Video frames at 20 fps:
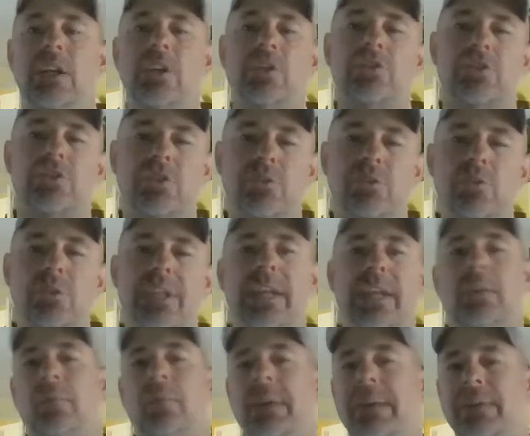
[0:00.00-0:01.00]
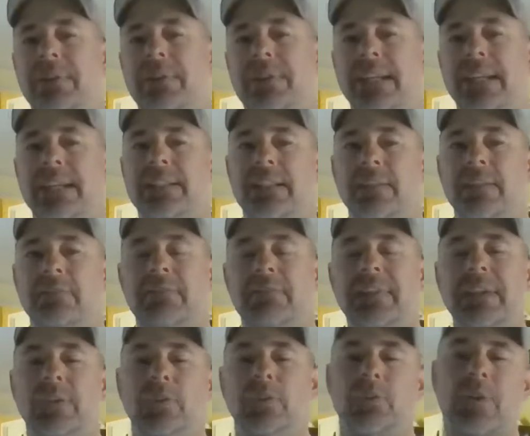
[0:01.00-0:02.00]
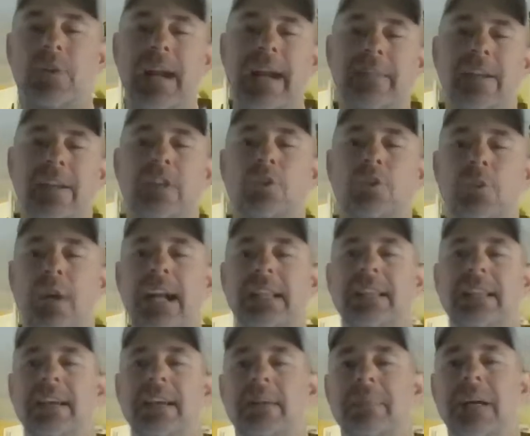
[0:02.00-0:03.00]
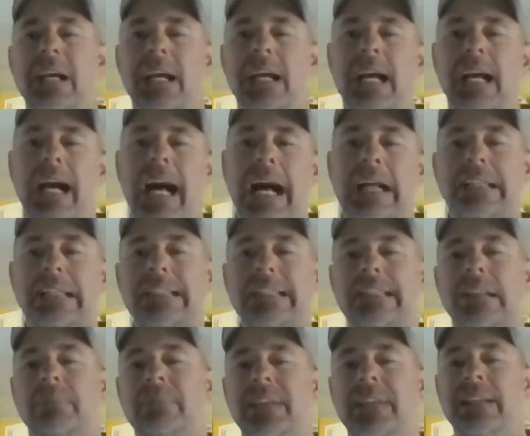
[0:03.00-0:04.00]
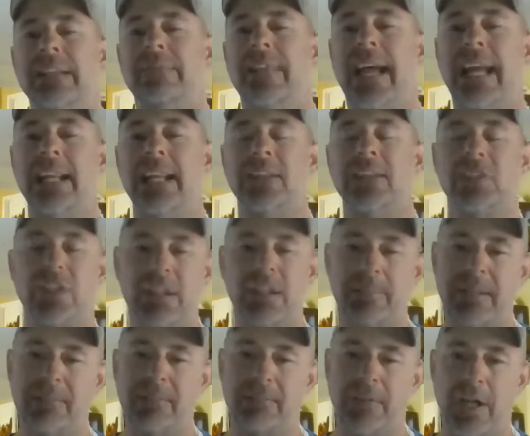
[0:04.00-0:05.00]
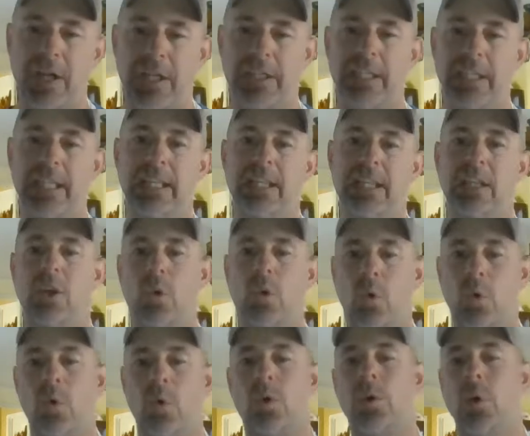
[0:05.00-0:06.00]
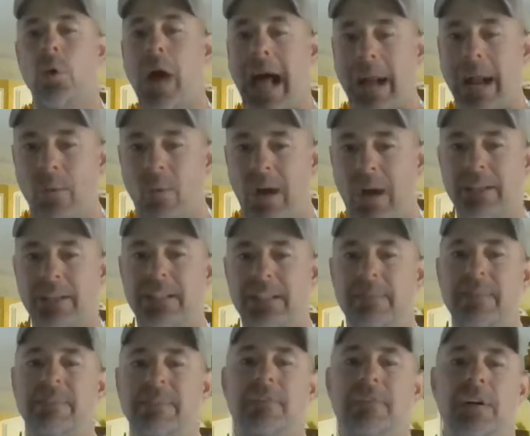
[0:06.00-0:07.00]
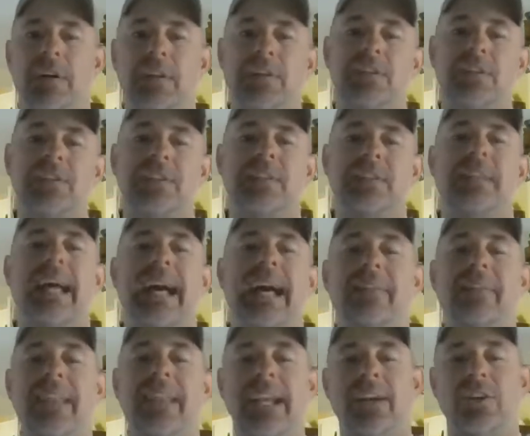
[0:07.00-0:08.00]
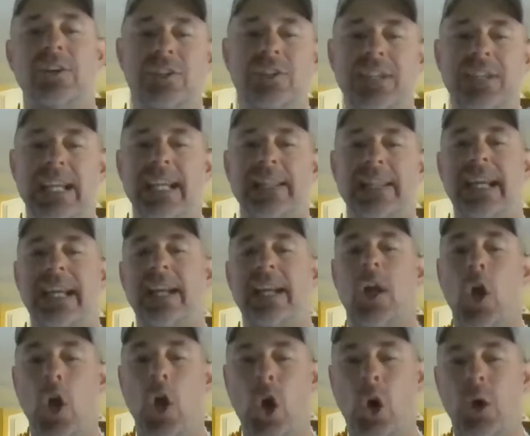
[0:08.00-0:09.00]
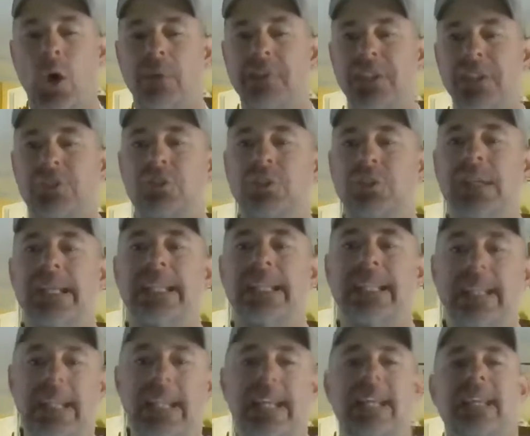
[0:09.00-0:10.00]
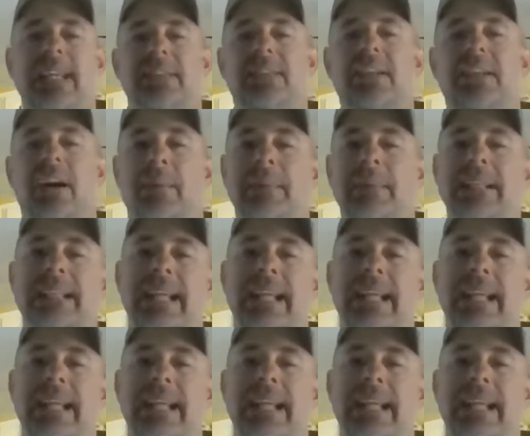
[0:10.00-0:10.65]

to get away with things in the field or having to correct them on something that is going to be fun or I want to be fun, so that they understand that all this training is coming